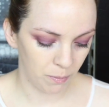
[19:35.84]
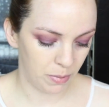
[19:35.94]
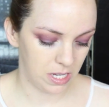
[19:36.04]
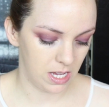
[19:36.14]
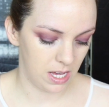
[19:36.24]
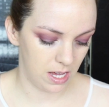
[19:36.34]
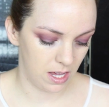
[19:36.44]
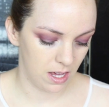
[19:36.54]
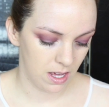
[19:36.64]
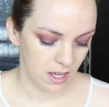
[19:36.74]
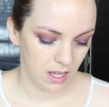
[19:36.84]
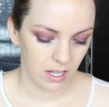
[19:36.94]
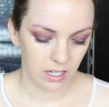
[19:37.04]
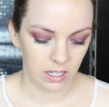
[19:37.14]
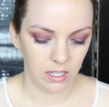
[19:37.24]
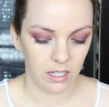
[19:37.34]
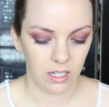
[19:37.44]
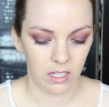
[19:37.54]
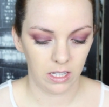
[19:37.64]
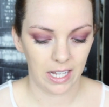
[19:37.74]
be
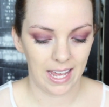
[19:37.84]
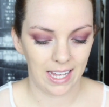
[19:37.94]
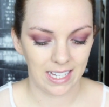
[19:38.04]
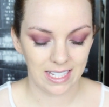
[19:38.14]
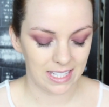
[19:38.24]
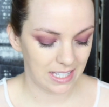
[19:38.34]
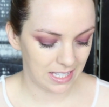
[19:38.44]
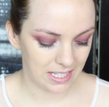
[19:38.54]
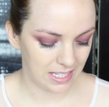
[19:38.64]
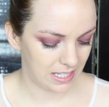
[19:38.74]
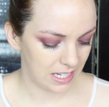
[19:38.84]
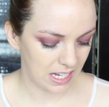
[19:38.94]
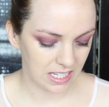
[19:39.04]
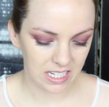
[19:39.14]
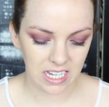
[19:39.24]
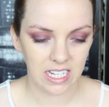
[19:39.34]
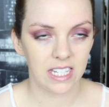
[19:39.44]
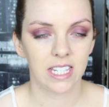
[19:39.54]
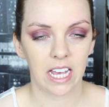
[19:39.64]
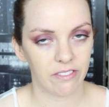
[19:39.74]
like 60,
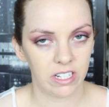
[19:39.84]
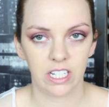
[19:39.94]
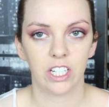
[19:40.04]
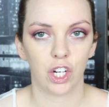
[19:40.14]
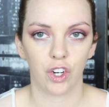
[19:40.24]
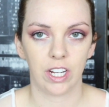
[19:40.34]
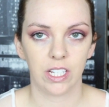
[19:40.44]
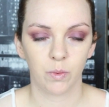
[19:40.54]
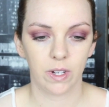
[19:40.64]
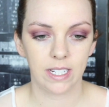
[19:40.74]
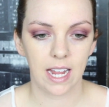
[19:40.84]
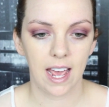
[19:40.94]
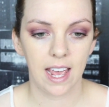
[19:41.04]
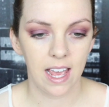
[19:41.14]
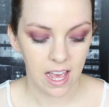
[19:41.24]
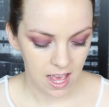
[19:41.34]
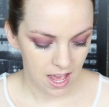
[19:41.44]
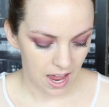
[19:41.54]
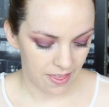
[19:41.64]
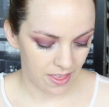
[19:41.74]
70 degrees one day,
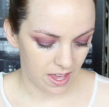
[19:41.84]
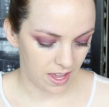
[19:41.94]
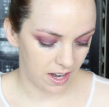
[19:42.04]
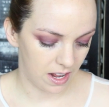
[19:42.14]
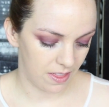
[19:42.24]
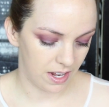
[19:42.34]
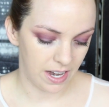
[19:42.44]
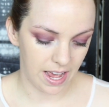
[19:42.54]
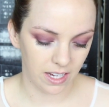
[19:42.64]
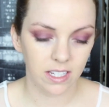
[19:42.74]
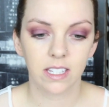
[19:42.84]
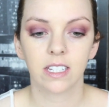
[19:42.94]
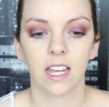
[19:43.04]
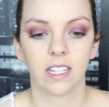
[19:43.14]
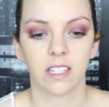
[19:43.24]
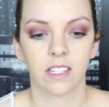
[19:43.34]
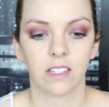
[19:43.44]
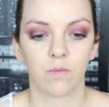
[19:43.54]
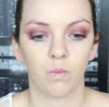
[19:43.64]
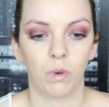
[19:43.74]
and then the next it
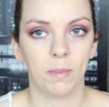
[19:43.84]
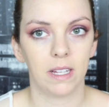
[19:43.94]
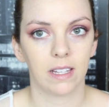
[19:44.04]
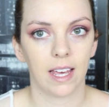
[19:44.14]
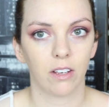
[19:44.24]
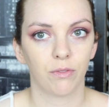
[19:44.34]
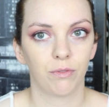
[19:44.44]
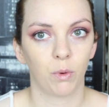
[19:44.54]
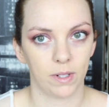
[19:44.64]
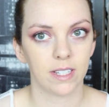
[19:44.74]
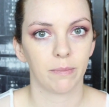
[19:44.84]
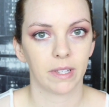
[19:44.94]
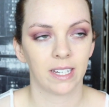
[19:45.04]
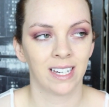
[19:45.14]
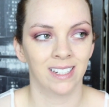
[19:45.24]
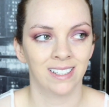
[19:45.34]
will be like 40 something.